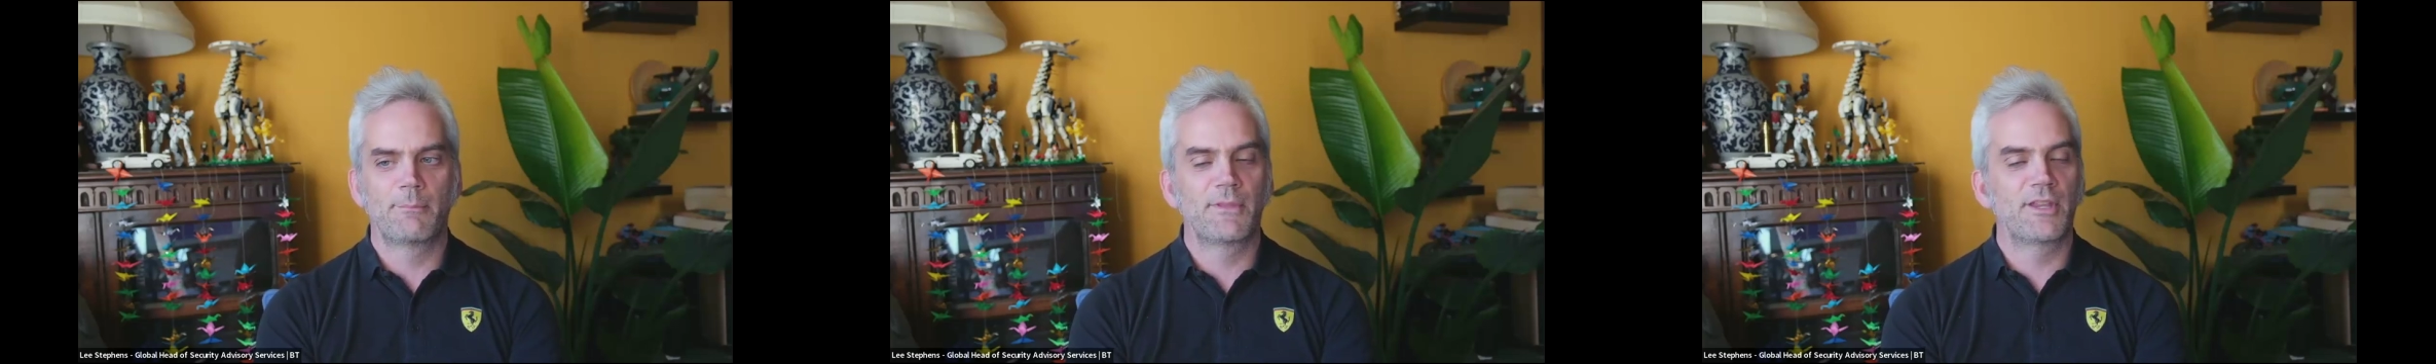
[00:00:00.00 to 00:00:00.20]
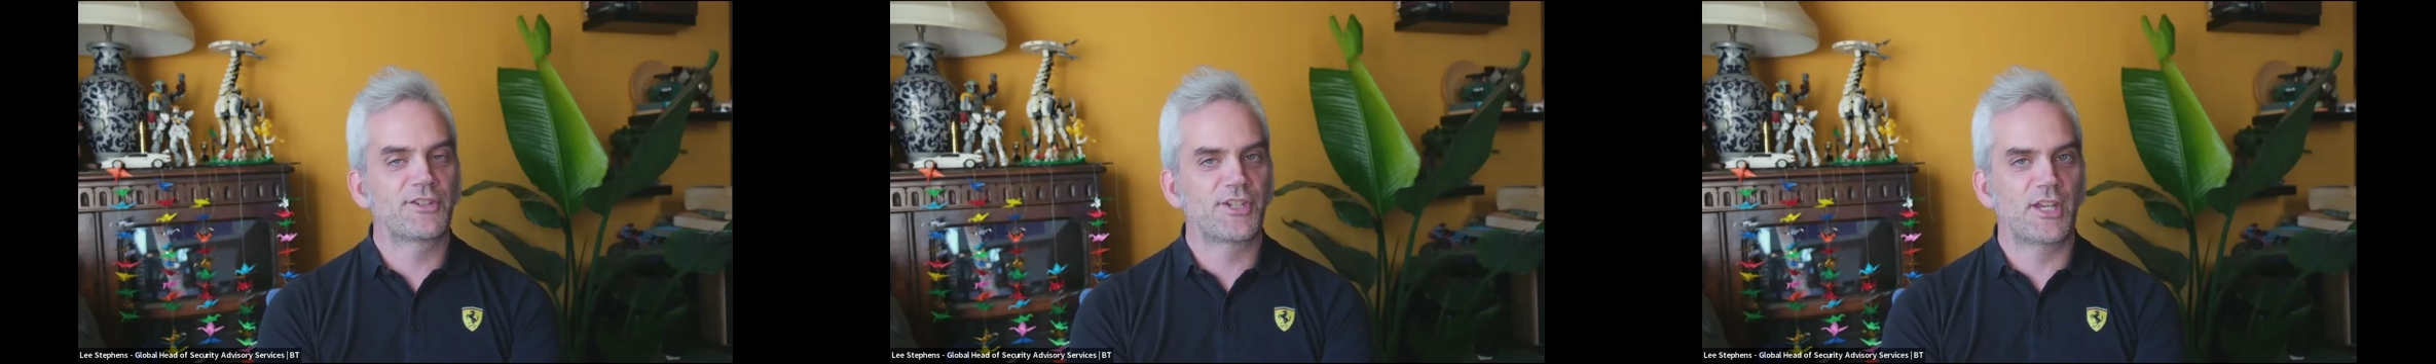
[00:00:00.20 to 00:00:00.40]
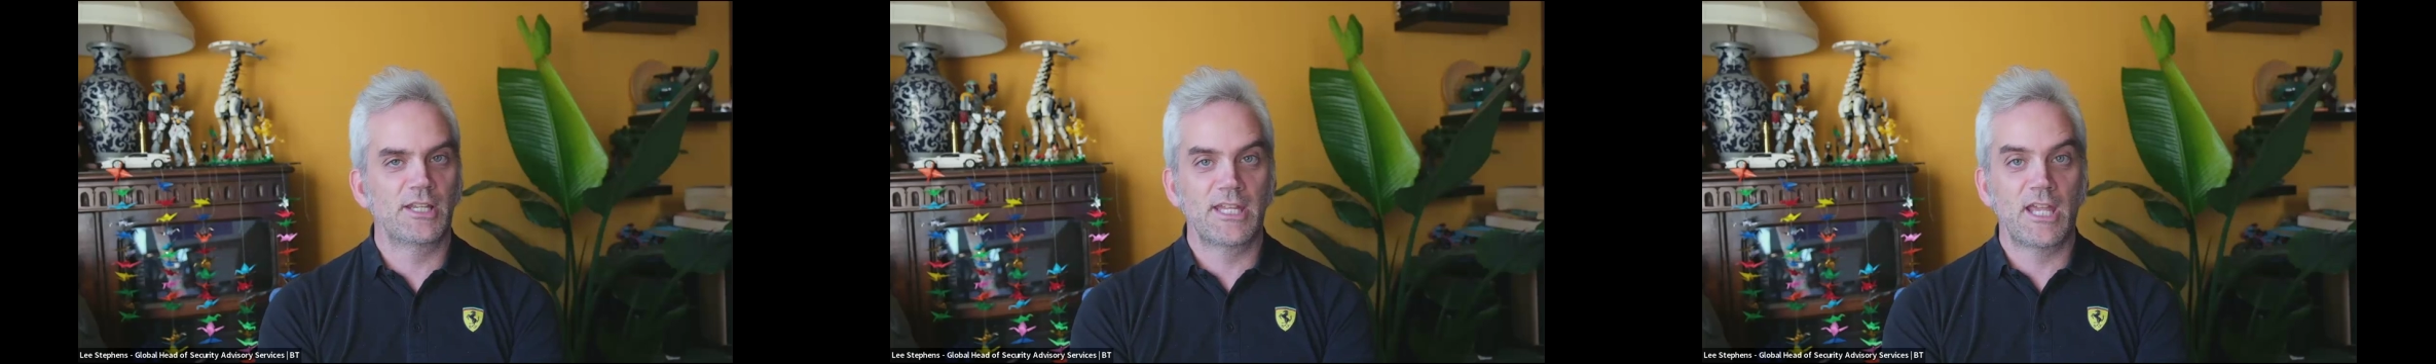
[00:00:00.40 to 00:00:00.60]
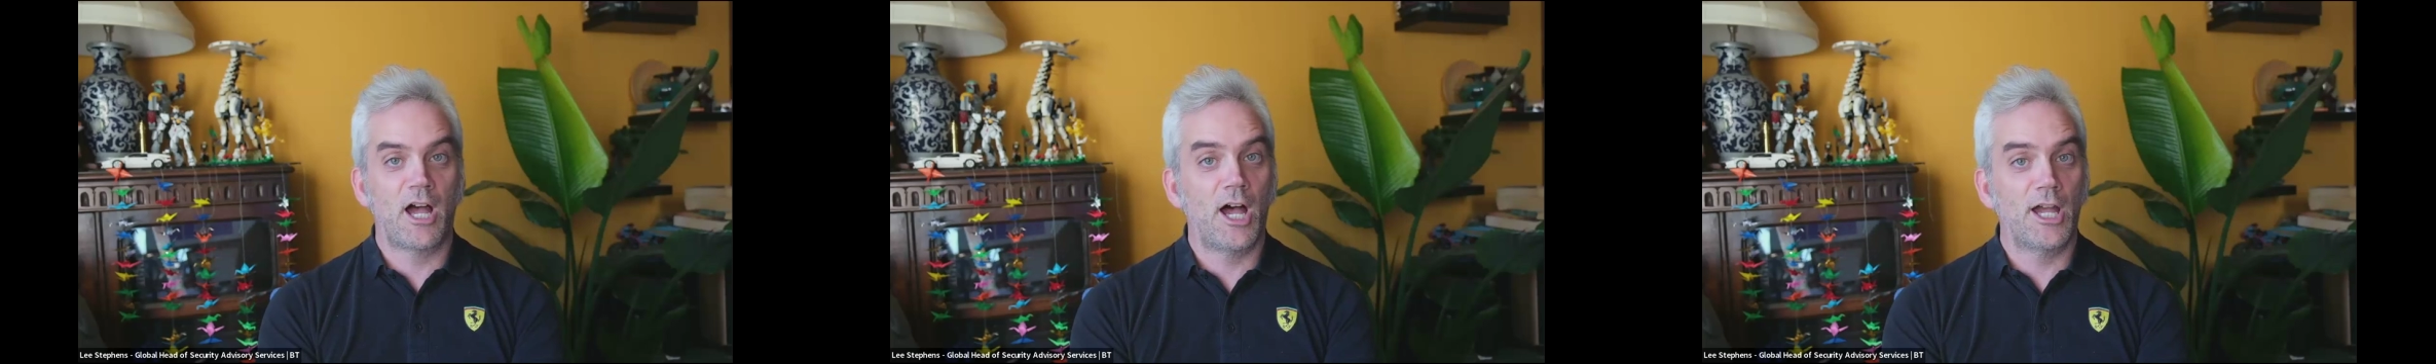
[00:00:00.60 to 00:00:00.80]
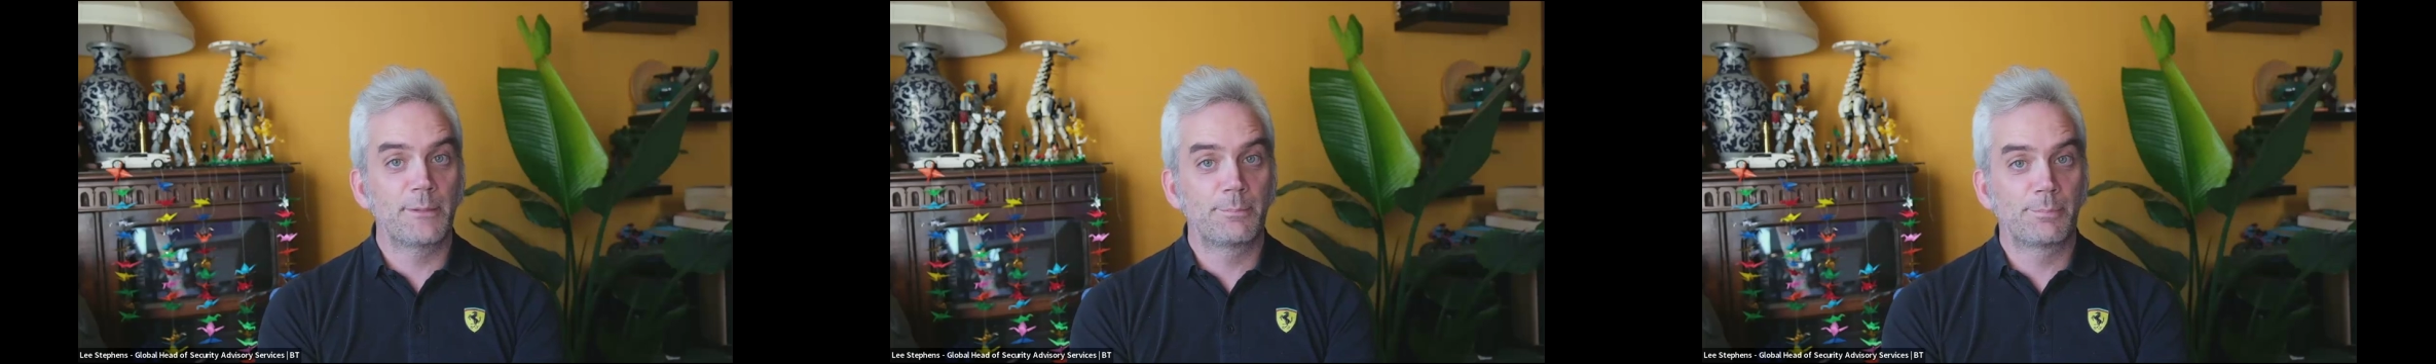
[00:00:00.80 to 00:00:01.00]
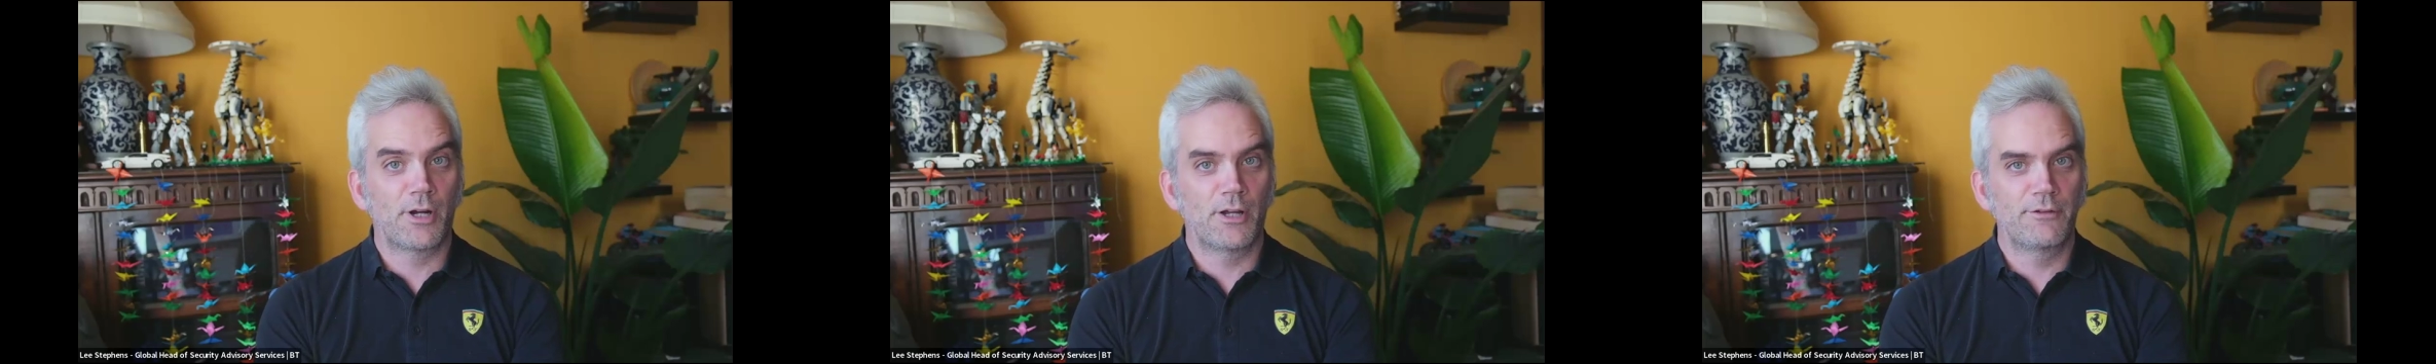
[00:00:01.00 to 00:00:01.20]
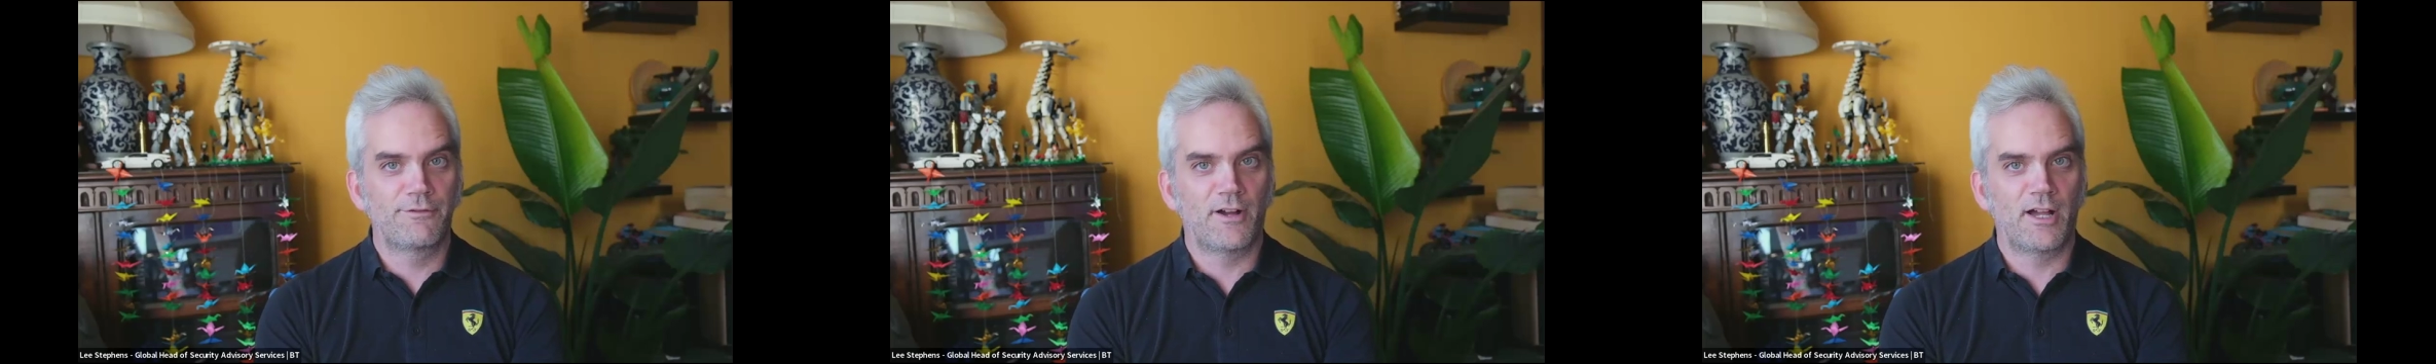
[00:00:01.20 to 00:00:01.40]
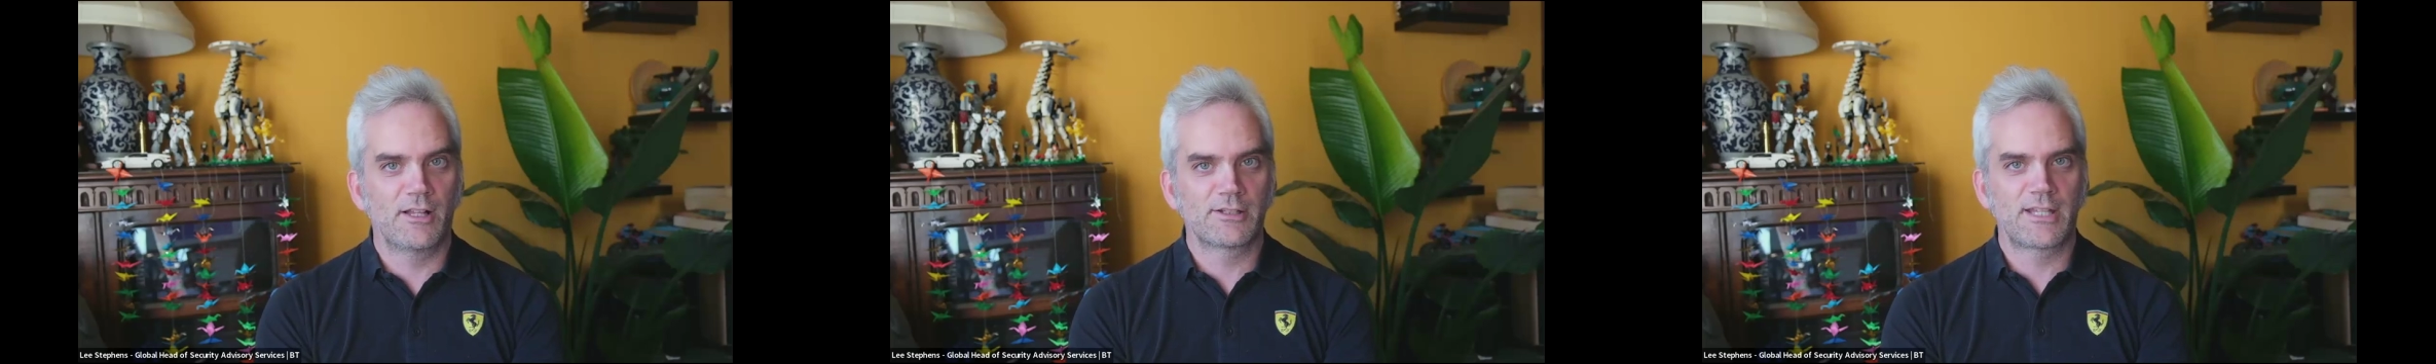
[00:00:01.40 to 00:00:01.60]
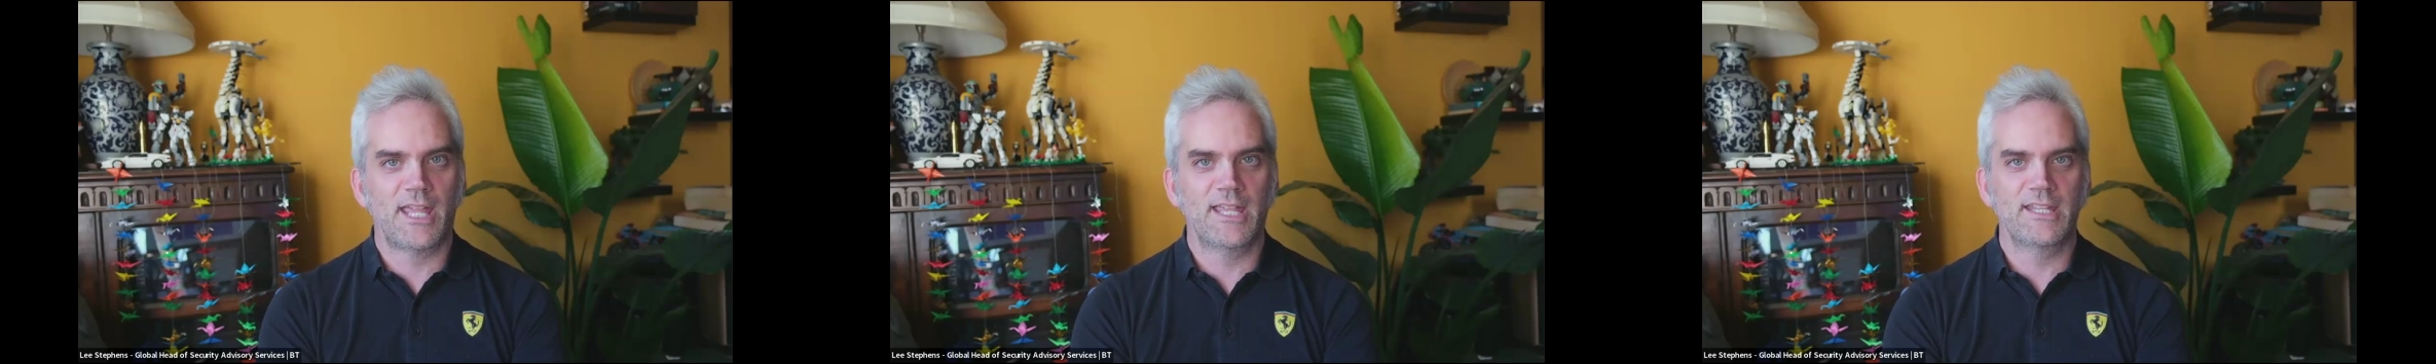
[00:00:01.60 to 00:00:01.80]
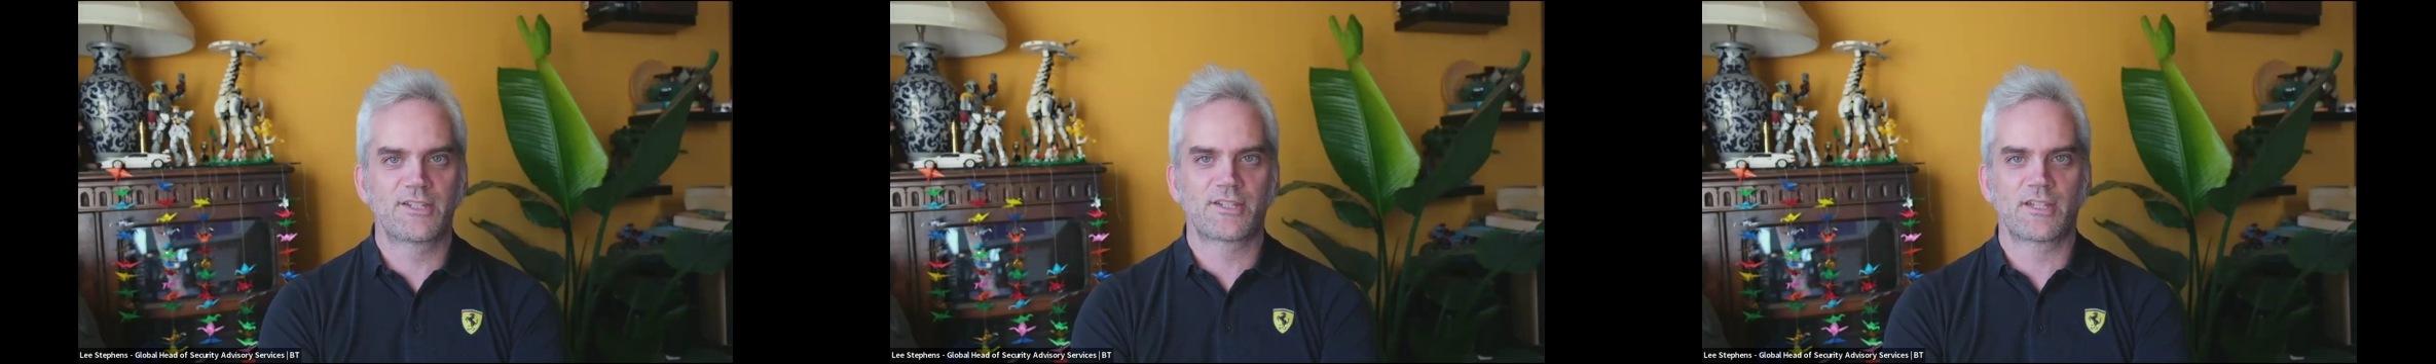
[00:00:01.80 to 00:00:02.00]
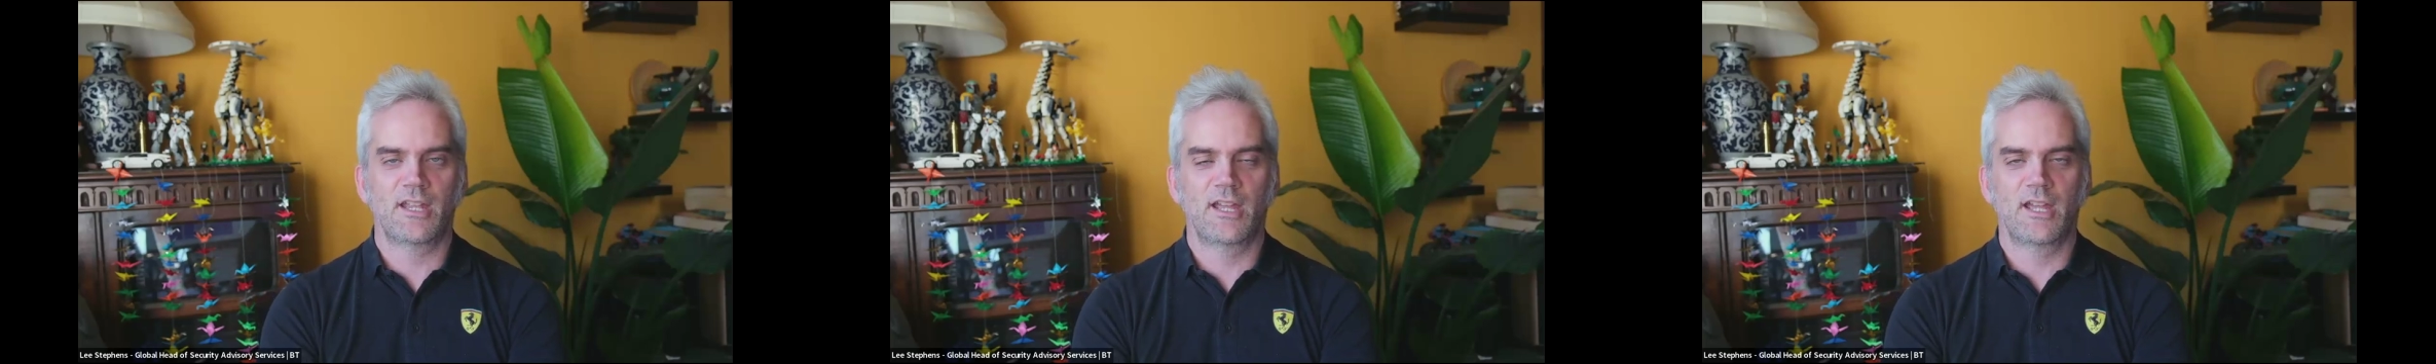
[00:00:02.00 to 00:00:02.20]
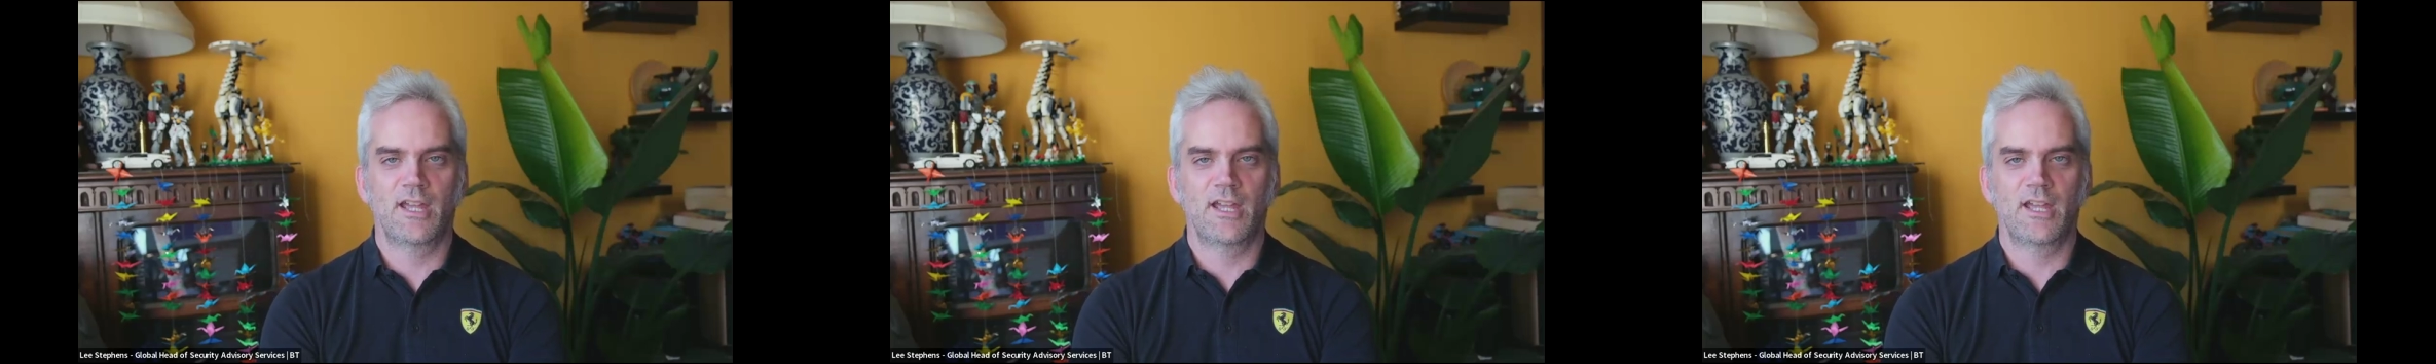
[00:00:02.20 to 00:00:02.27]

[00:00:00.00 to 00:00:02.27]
There's certainly a high-profile case